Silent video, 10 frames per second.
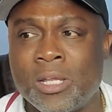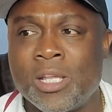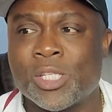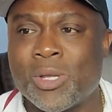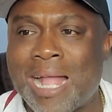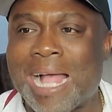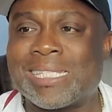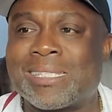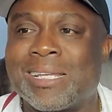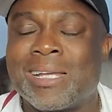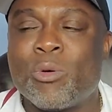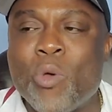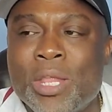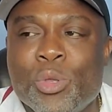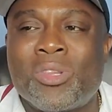So guys,
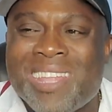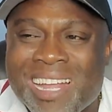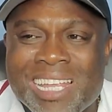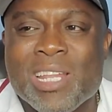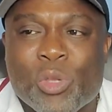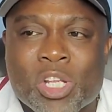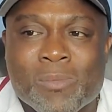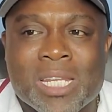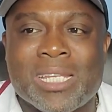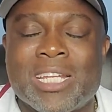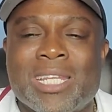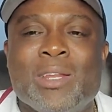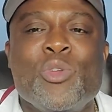when you're taking those medications,